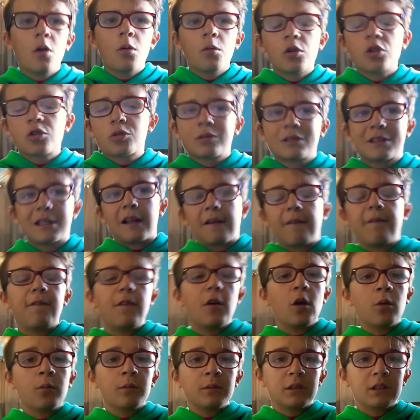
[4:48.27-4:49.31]
which was like
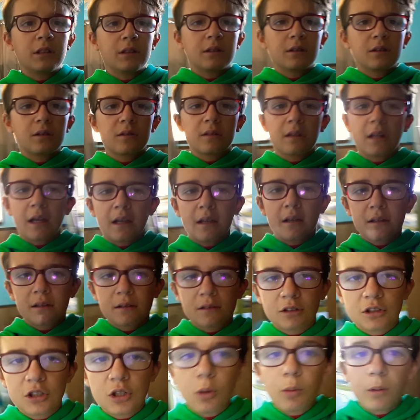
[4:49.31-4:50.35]
filmed like
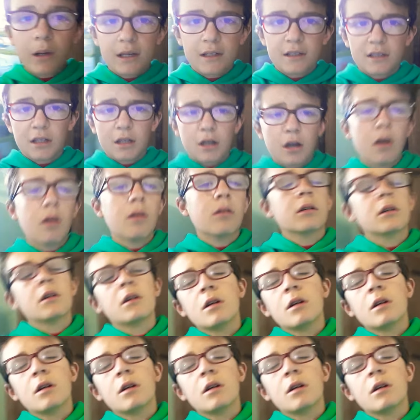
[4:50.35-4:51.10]
two weeks ago.